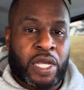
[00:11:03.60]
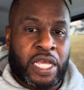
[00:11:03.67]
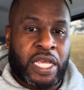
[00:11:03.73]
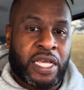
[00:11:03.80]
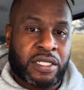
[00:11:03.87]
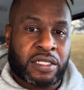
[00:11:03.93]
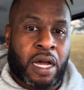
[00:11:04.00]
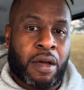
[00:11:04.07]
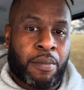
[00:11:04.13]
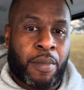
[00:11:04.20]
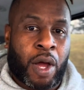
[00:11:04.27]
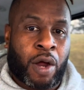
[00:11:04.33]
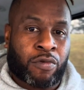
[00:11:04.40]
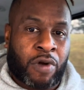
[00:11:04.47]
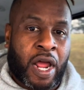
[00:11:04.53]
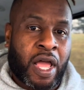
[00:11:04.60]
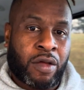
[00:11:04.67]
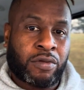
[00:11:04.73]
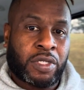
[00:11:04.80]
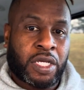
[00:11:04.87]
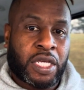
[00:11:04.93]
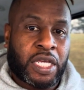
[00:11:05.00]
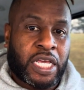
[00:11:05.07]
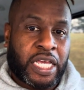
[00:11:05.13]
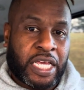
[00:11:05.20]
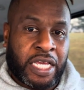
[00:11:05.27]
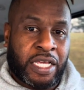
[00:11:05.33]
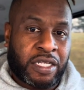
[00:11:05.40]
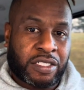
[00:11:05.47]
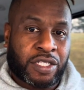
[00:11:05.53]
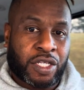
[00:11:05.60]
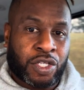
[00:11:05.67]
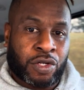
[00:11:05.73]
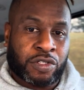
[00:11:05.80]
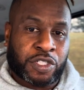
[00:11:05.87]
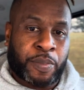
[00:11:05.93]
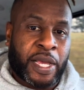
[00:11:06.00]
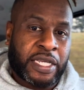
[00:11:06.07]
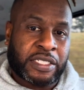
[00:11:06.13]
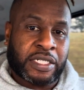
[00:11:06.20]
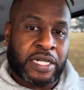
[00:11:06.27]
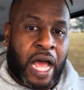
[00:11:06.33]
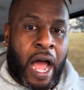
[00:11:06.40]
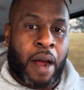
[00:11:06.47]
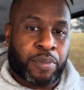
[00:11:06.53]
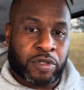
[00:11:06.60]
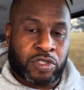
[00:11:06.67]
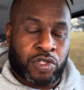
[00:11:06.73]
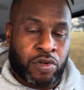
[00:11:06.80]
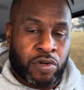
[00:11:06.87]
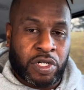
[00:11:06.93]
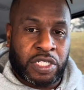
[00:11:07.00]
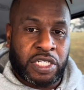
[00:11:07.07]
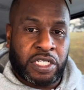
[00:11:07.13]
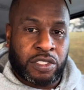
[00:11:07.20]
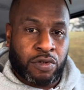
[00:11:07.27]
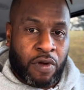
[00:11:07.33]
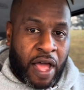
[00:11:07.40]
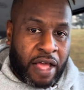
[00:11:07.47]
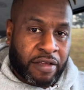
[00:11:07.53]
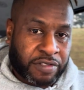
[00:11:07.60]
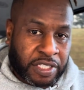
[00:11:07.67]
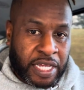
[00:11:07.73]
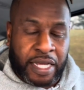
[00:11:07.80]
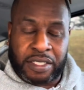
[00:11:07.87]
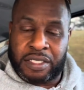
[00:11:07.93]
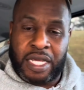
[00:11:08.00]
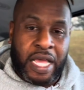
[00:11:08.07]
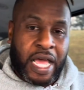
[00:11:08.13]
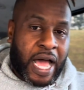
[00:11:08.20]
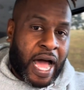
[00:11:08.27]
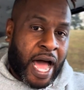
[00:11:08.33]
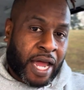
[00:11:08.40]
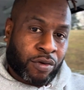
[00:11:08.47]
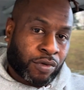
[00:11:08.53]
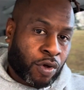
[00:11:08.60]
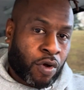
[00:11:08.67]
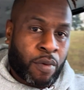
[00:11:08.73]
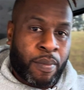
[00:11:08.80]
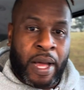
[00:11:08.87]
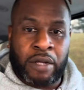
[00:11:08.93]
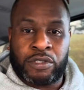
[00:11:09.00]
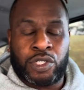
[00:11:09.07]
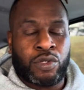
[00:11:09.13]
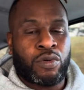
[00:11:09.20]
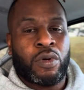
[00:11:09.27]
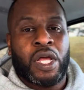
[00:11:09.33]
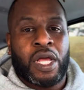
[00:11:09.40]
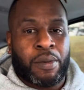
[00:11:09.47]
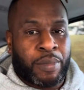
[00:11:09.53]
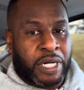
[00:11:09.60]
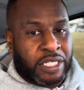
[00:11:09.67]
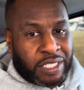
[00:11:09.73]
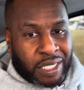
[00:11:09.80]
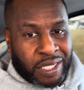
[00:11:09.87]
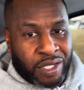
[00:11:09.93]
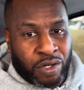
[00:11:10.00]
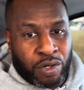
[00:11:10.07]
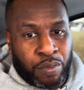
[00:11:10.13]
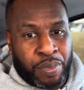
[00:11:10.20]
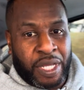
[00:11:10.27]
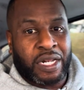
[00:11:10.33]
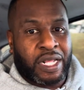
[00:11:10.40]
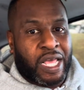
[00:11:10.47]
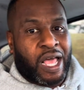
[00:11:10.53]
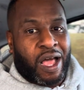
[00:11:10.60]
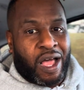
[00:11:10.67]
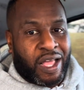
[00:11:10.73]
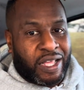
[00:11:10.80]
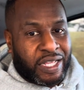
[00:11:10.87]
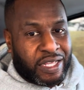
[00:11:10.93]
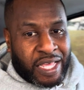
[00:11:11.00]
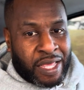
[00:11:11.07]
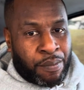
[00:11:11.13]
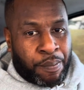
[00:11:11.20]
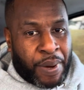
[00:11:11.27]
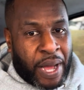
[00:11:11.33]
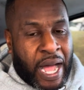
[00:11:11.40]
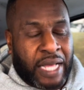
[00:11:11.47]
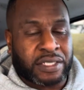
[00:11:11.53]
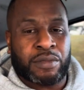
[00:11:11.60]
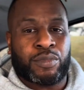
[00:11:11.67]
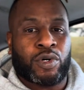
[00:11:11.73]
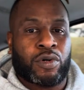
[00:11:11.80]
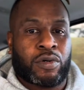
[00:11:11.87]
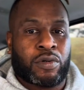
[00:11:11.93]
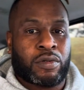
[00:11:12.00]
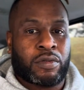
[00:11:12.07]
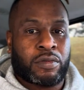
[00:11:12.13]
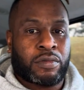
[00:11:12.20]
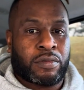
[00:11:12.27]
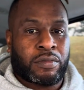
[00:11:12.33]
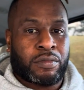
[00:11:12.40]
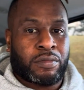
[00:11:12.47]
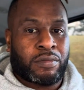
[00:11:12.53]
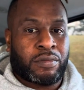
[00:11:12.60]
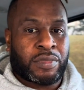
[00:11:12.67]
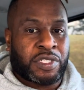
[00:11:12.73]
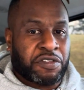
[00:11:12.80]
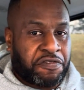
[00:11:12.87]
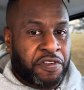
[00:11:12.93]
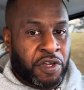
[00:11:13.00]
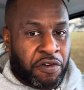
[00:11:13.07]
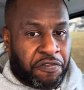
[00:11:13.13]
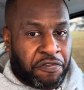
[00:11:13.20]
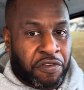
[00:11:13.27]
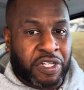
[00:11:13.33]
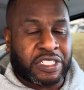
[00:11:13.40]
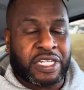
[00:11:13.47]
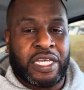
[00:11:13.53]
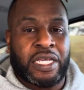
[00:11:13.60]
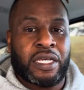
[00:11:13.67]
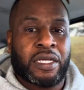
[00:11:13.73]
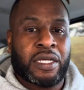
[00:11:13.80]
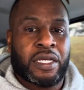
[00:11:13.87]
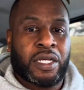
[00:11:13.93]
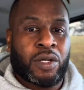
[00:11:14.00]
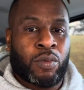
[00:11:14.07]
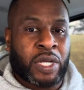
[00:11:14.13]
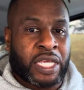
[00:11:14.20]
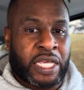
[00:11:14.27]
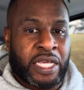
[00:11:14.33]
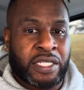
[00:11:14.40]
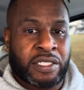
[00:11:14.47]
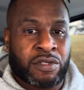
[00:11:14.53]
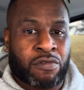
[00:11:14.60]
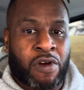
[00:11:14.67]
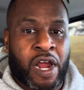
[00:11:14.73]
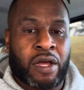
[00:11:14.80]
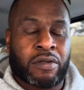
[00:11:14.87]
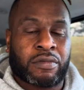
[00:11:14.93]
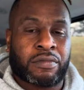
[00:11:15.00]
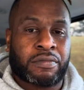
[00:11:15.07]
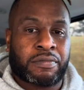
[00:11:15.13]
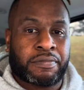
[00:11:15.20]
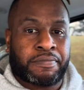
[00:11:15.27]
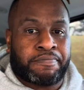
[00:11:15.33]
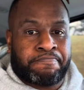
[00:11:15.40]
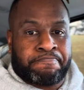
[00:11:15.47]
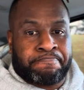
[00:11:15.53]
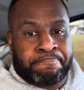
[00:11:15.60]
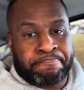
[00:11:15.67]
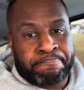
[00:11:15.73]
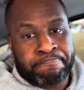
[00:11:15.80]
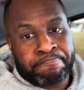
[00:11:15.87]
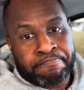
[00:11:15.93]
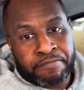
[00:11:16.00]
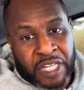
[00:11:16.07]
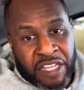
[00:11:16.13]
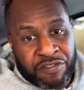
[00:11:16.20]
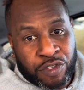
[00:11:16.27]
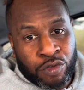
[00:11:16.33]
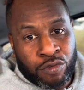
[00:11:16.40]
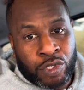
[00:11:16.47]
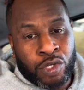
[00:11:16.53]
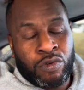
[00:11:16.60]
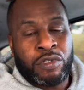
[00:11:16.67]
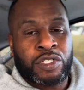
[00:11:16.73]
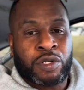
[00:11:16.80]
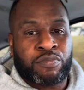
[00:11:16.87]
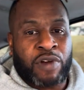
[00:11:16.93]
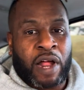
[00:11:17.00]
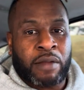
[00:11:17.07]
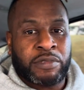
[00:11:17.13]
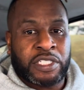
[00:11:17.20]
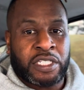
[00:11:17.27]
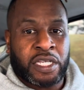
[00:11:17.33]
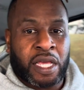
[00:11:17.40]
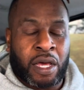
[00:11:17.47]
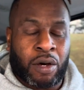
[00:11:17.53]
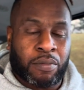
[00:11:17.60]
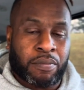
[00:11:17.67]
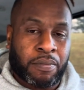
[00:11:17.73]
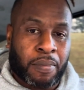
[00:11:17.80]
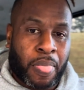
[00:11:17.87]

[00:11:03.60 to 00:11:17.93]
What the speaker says: kids come around is your space and opportunity to have sex. I don't know about you, but it's a little bit impossible to feel frisky with kids around. If you do, you should probably seek help.